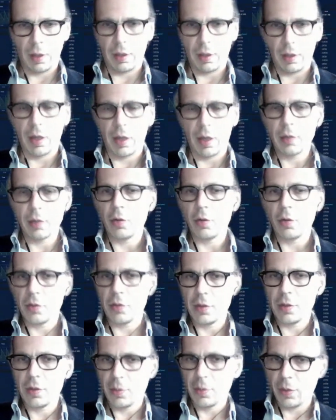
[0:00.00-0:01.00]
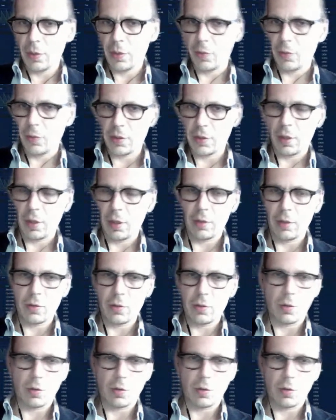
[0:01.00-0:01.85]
hardcore system administrators